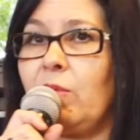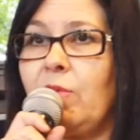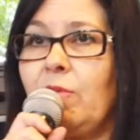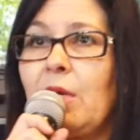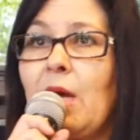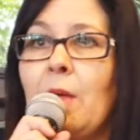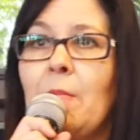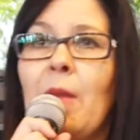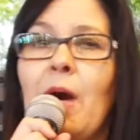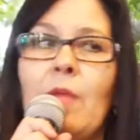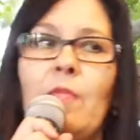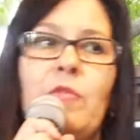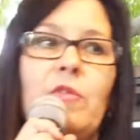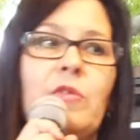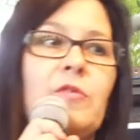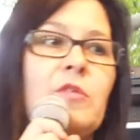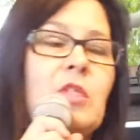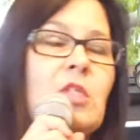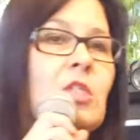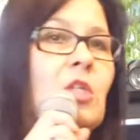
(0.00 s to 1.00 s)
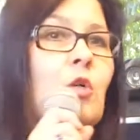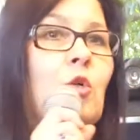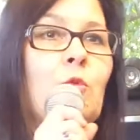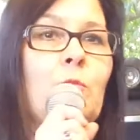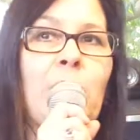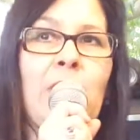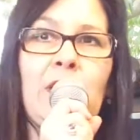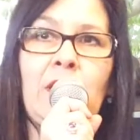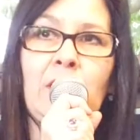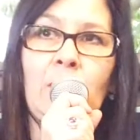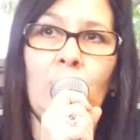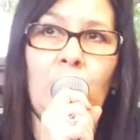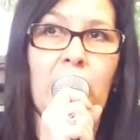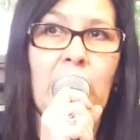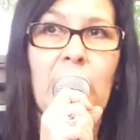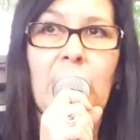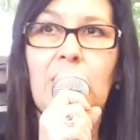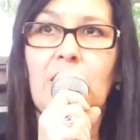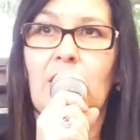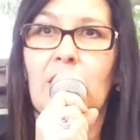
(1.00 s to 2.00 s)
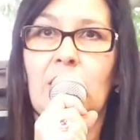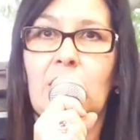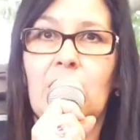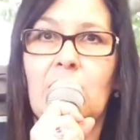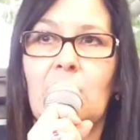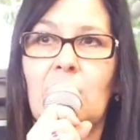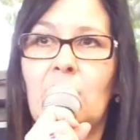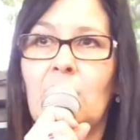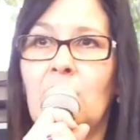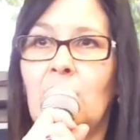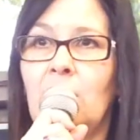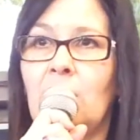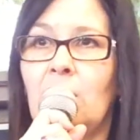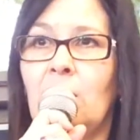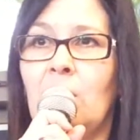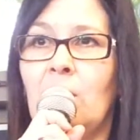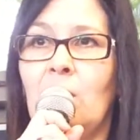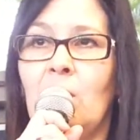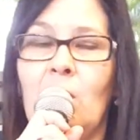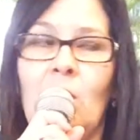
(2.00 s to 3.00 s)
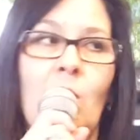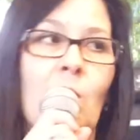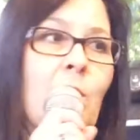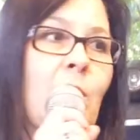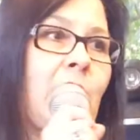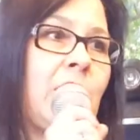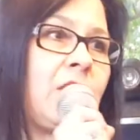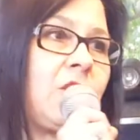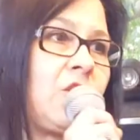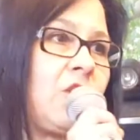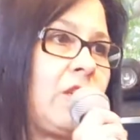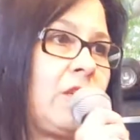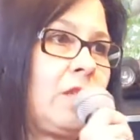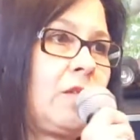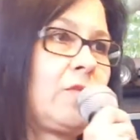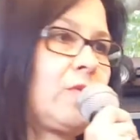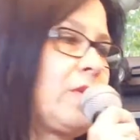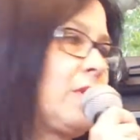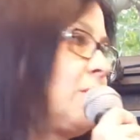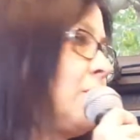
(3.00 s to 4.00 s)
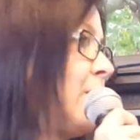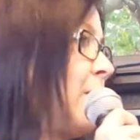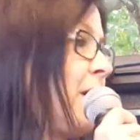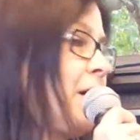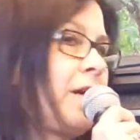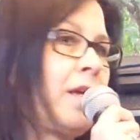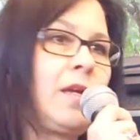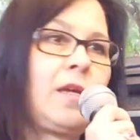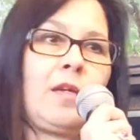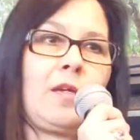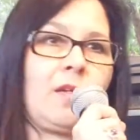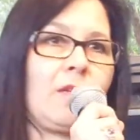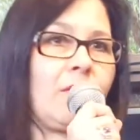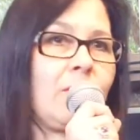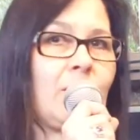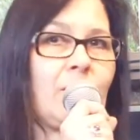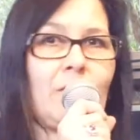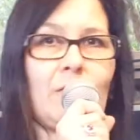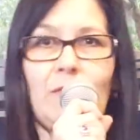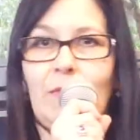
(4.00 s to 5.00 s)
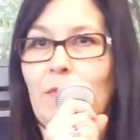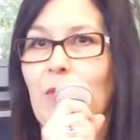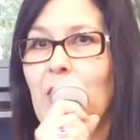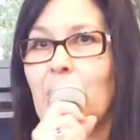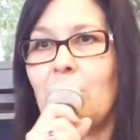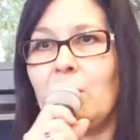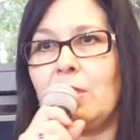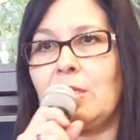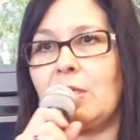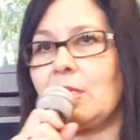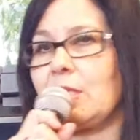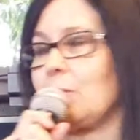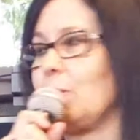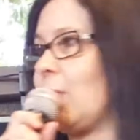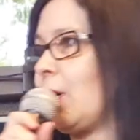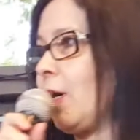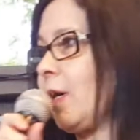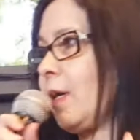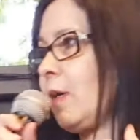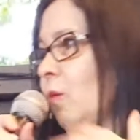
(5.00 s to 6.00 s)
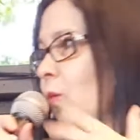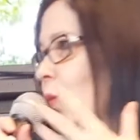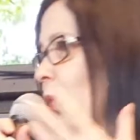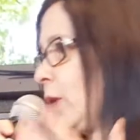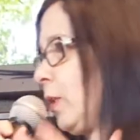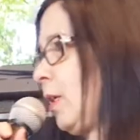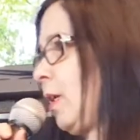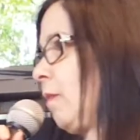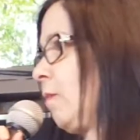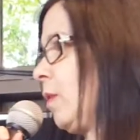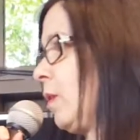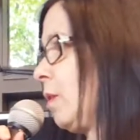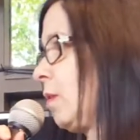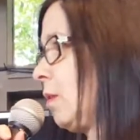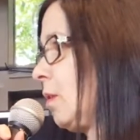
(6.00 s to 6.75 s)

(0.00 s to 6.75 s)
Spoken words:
We come up with so many reasons. My children, my parents, my whatever.